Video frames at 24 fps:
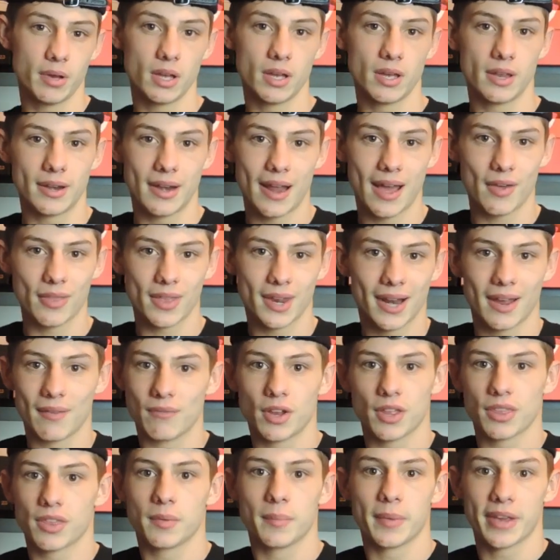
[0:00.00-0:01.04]
But now that I
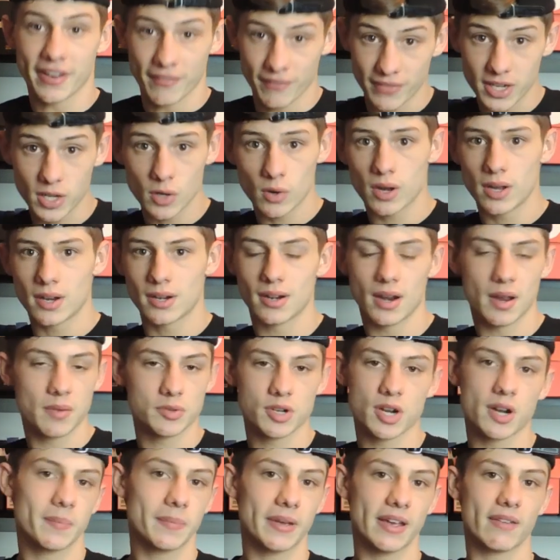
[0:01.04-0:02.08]
have nothing to make a video on, I'm
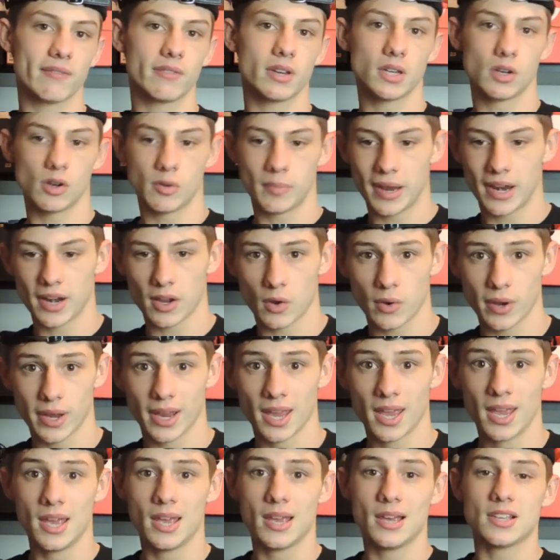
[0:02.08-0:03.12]
just going to make a video about it
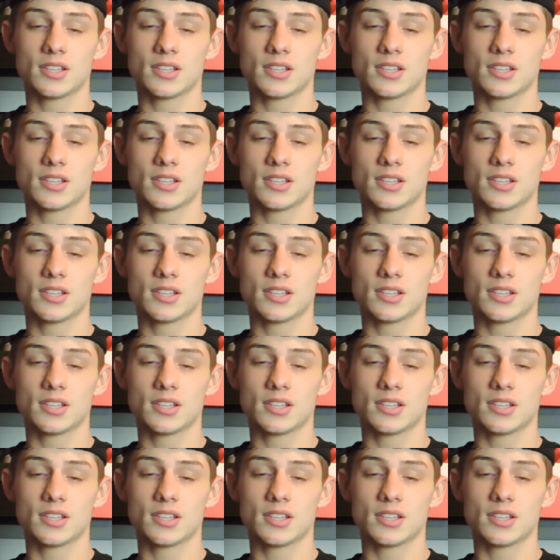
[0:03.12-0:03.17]
quick.